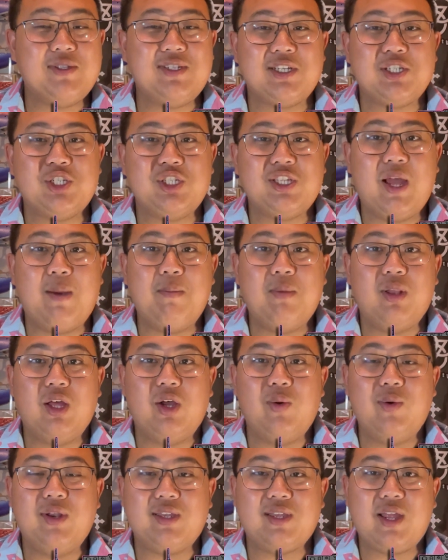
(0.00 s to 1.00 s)
section down
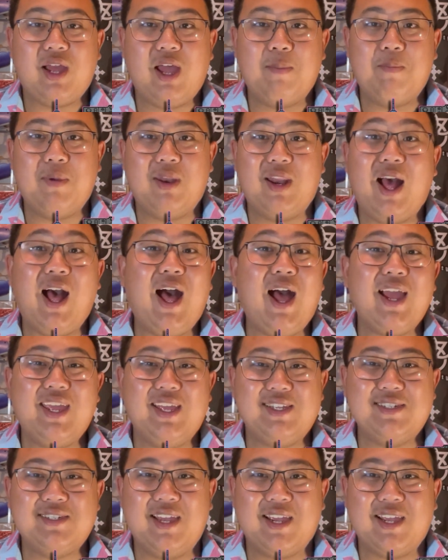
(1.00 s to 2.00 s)
below and type in
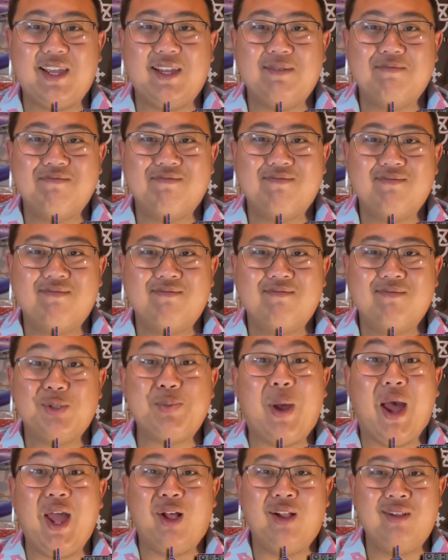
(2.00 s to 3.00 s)
hockey stick,
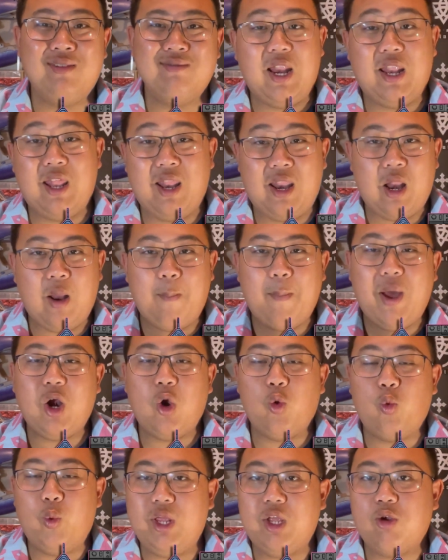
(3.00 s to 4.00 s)
smile, and then in about
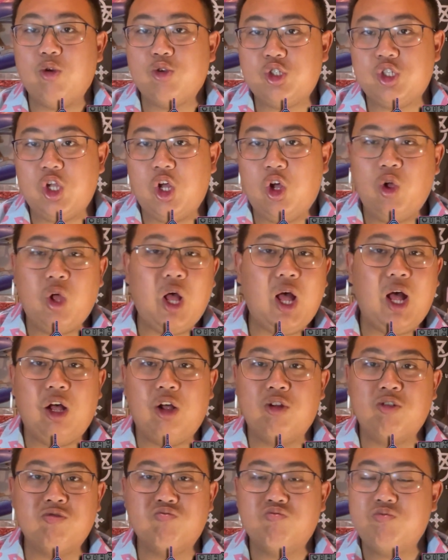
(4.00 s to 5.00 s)
a week or so,
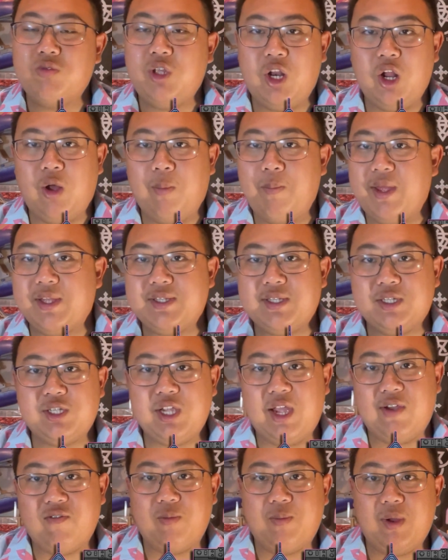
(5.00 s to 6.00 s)
I'll message
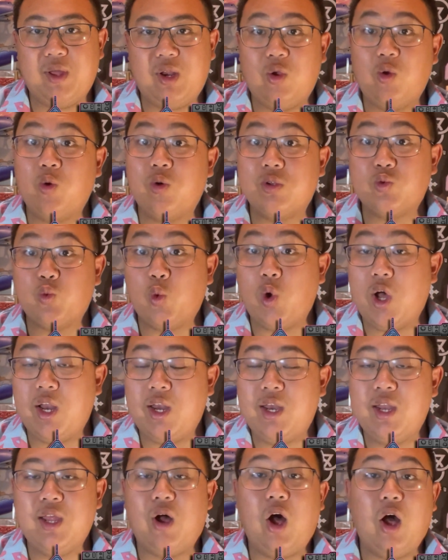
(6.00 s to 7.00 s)
everybody who has
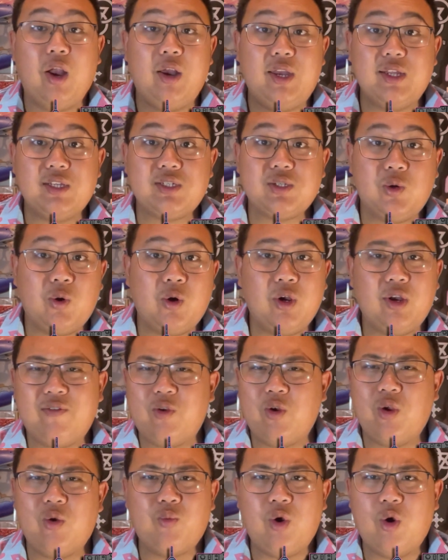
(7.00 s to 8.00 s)
won on Discord. If
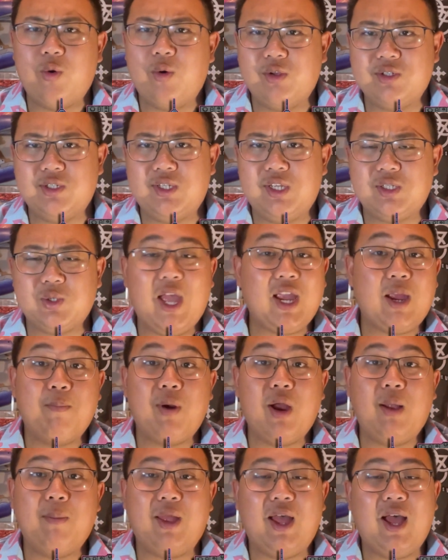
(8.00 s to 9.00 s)
you're on Roro's Discord, I can
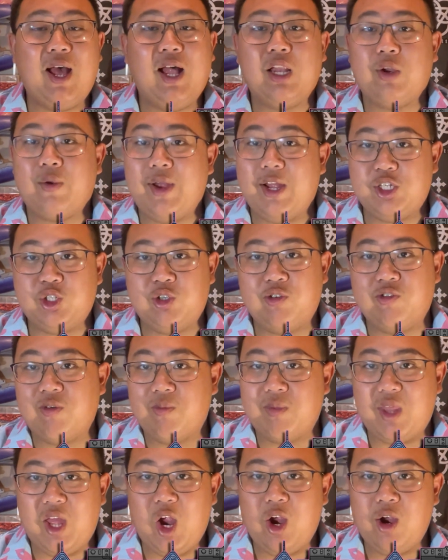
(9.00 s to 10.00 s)
probably holler at you
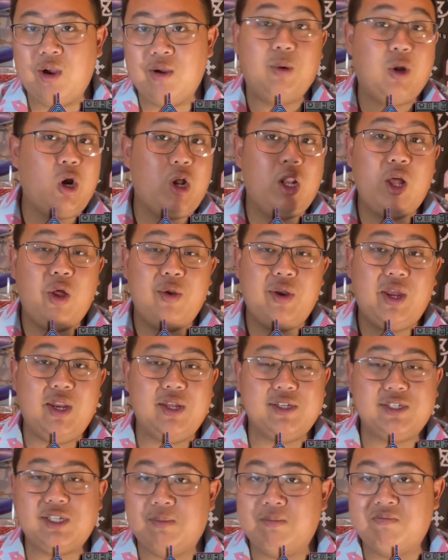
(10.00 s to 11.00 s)
from there, but all I'll need
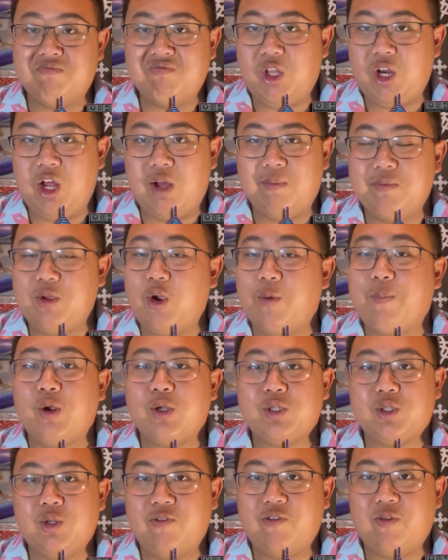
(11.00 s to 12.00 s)
is some your
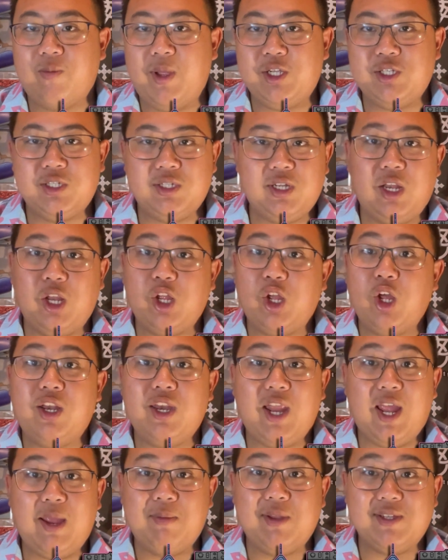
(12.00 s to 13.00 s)
personal information and a good
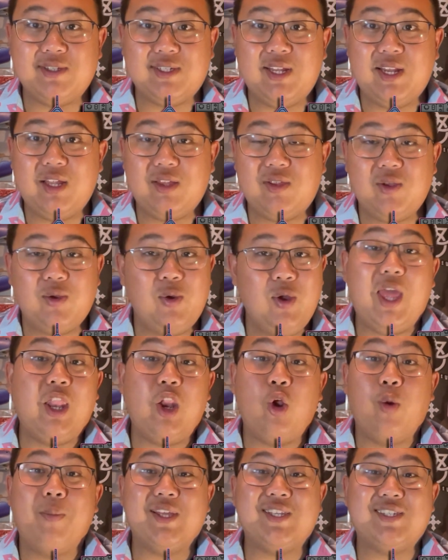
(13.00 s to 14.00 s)
name to send it to, and then
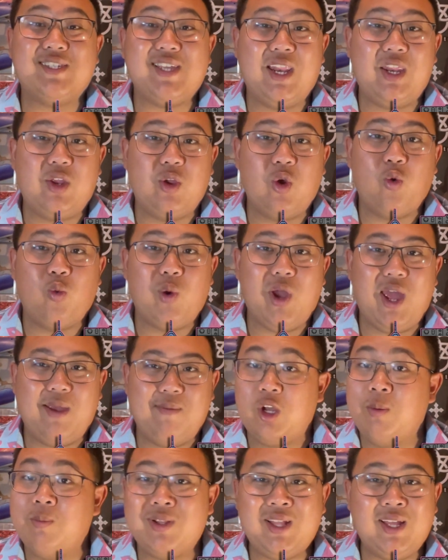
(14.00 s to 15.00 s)
it'll be sent your way
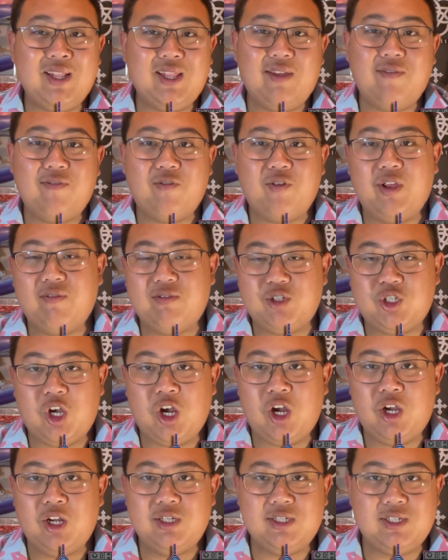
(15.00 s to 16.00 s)
completely free of
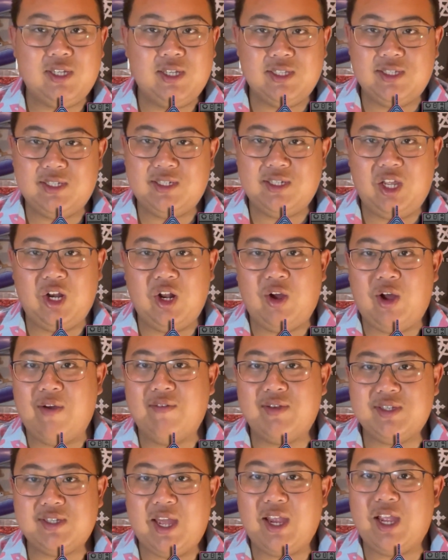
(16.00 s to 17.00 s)
charge, since
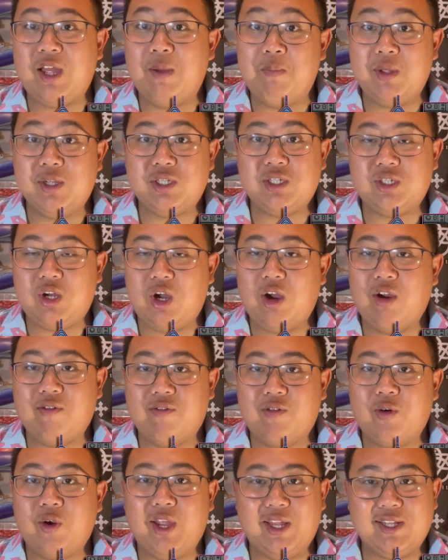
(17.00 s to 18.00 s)
obviously I commissioned art
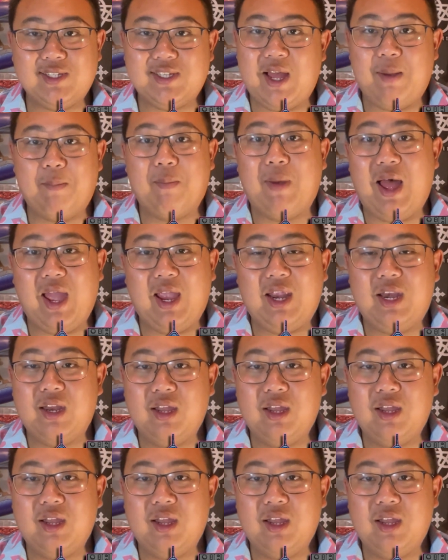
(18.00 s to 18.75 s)
for it. It's not mine